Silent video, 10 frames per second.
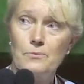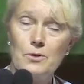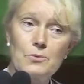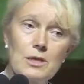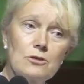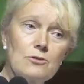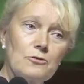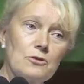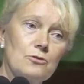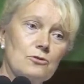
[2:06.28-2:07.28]
We quite
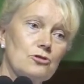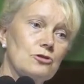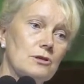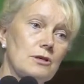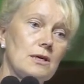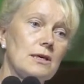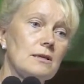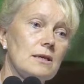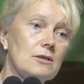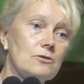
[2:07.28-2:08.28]
often use
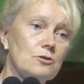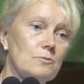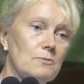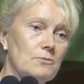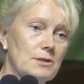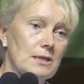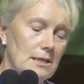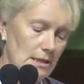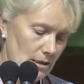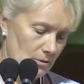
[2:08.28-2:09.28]
the induced membrane
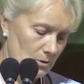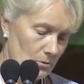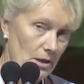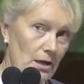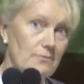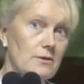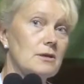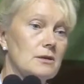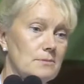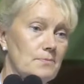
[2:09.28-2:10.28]
technique when we have
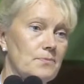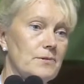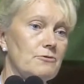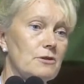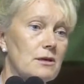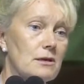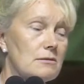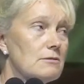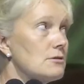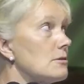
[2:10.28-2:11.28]

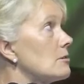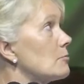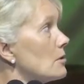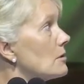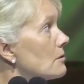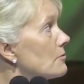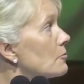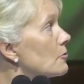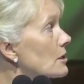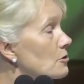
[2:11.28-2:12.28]
difficult
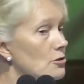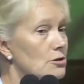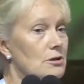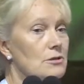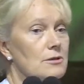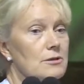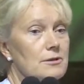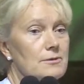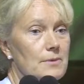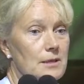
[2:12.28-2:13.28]
fractures
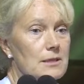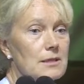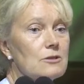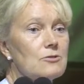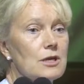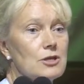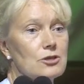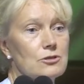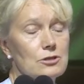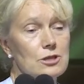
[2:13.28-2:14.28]
and
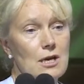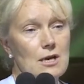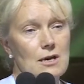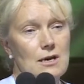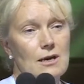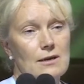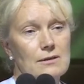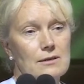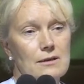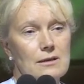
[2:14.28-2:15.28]
situations,
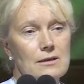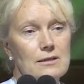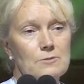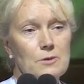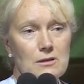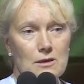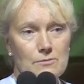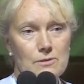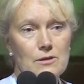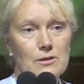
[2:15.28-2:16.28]
and it has
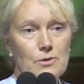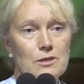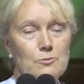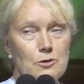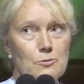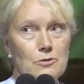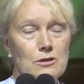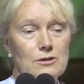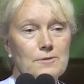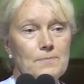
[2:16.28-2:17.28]
become quite
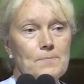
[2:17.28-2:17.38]
popular.